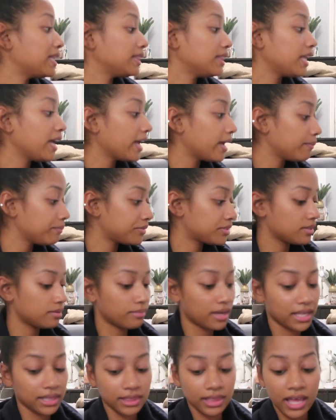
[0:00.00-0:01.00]
lamp to
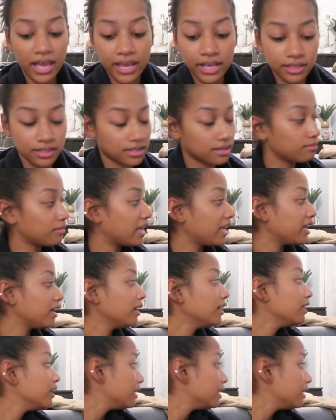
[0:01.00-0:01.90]
my light to my